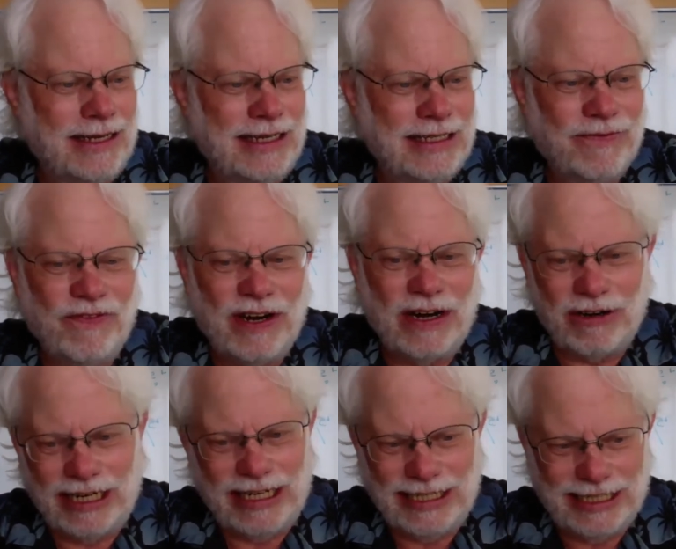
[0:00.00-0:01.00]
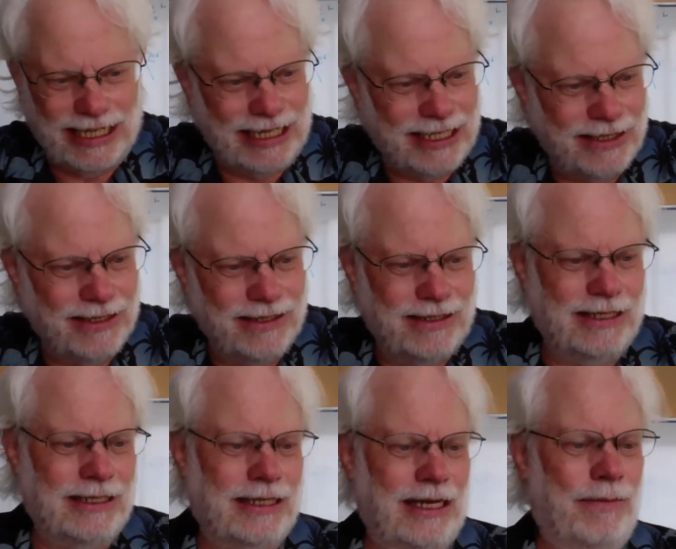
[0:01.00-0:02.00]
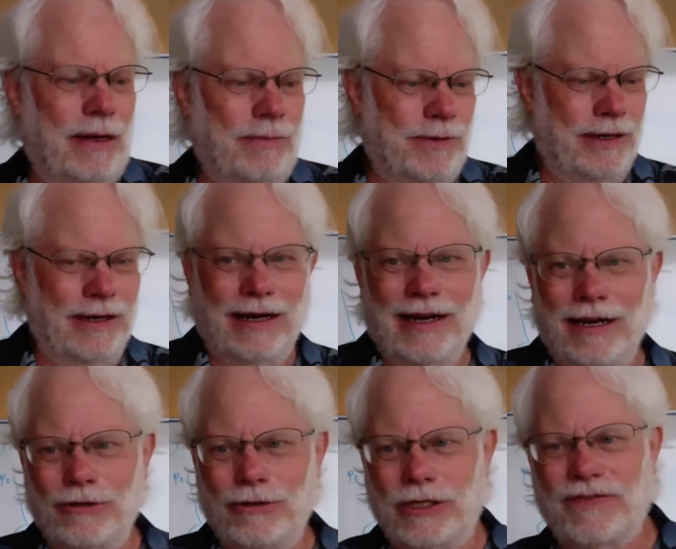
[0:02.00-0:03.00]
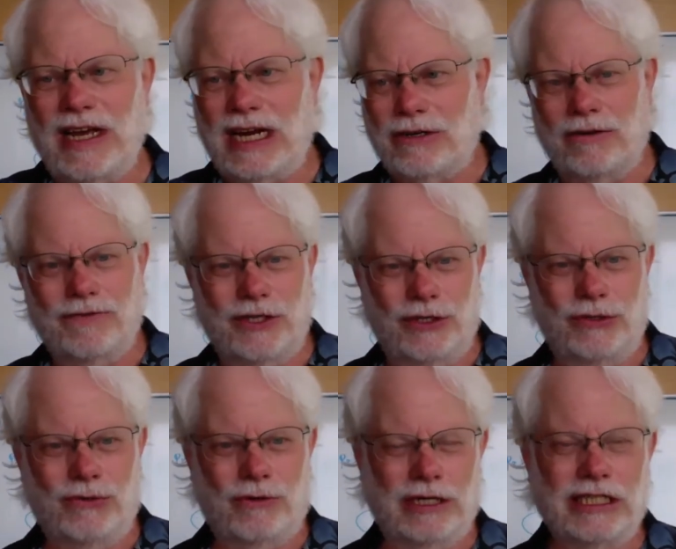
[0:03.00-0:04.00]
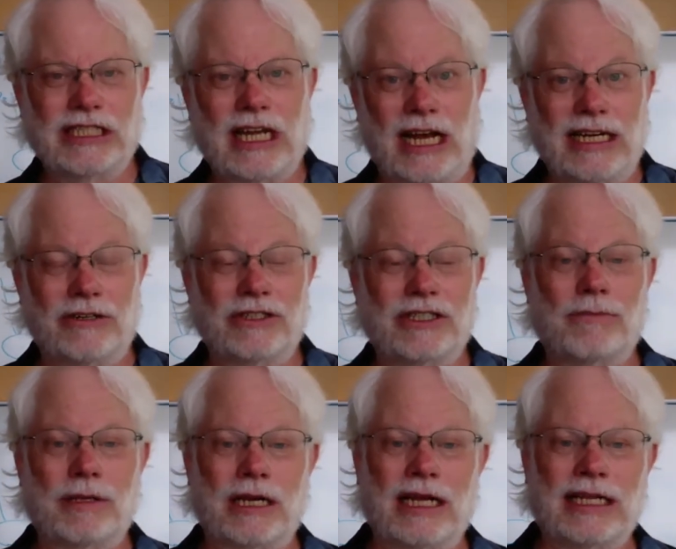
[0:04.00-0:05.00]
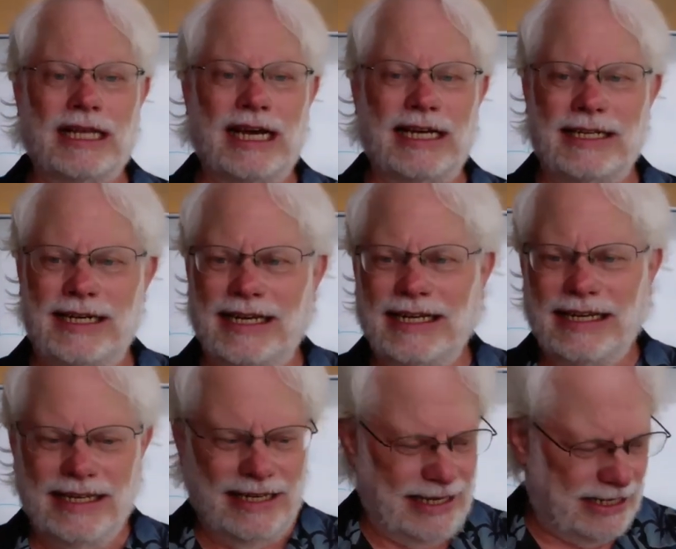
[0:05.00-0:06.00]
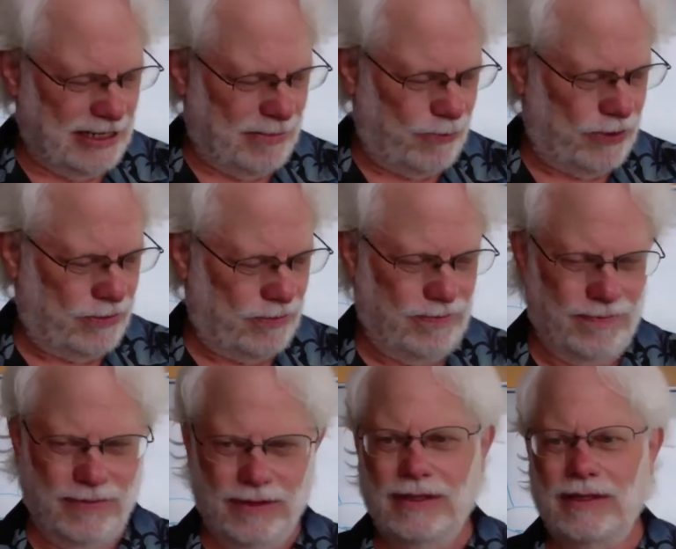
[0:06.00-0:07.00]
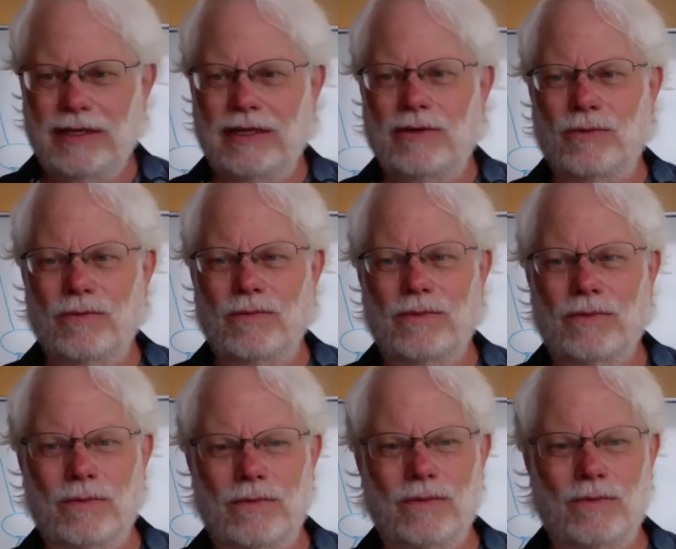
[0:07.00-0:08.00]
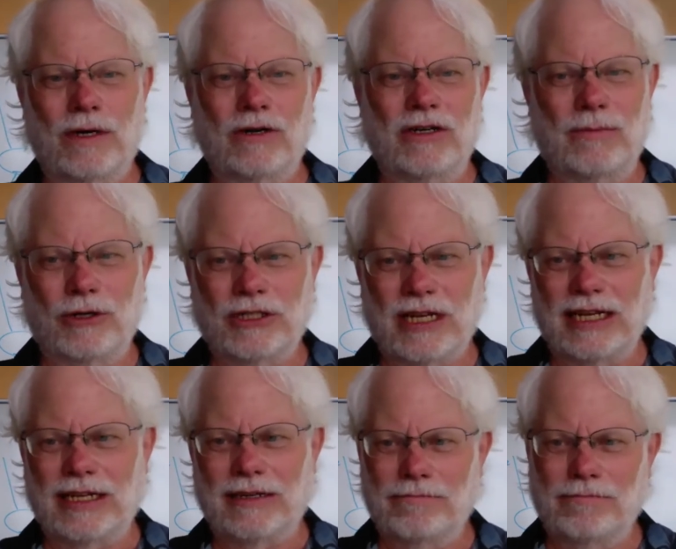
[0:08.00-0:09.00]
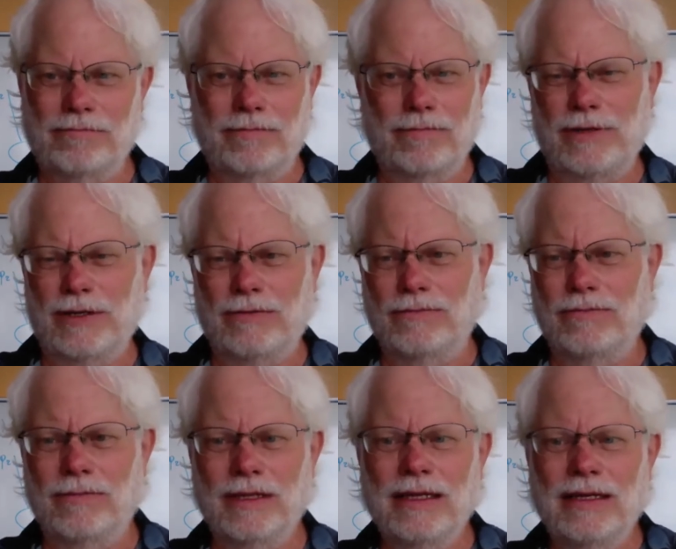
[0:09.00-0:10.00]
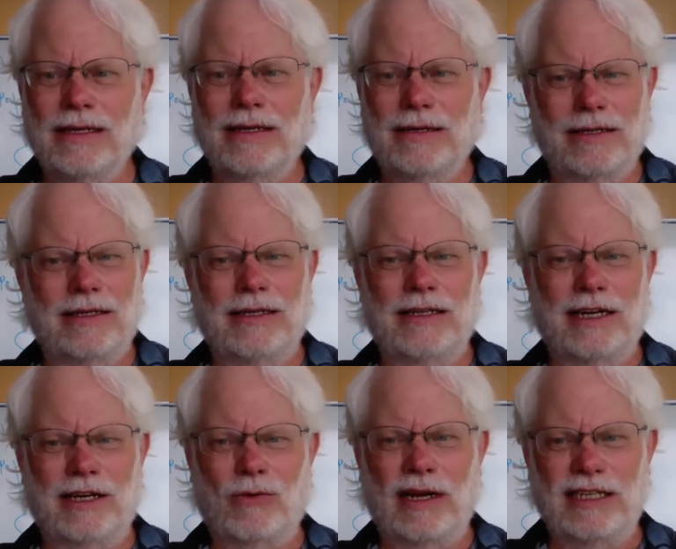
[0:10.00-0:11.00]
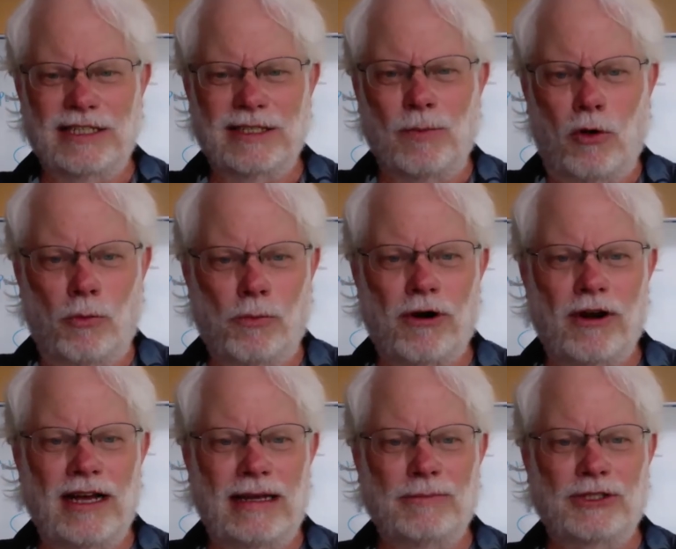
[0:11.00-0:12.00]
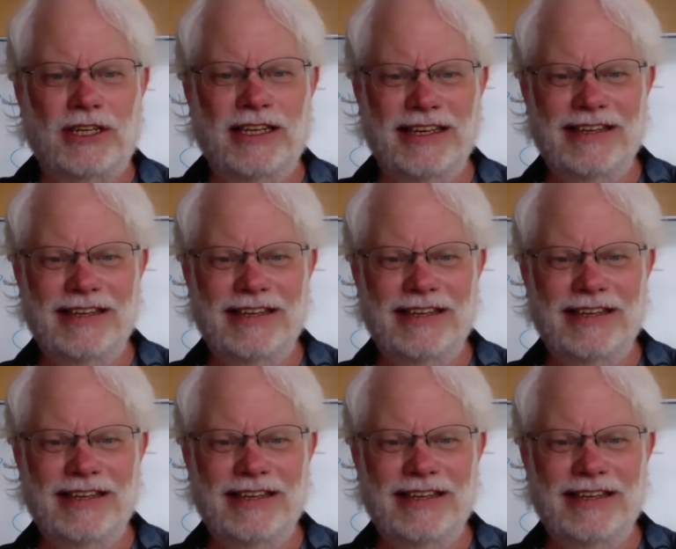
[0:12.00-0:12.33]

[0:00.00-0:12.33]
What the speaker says: is very easy to slip up and lose a factor of 2 or a sign or something like that, and end up with, you know, weird numbers like, you know, not quite small primes,